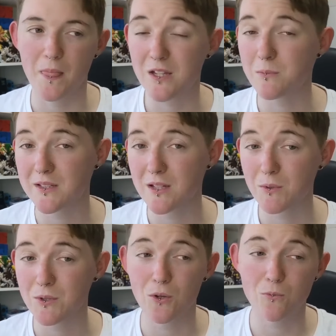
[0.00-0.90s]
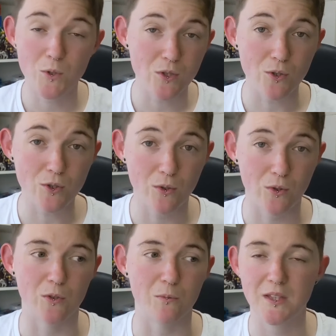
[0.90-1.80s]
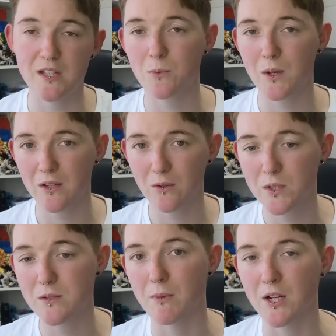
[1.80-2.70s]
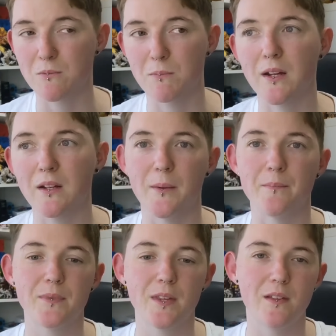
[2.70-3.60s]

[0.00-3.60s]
Last week's episode was also good, but this week was much better.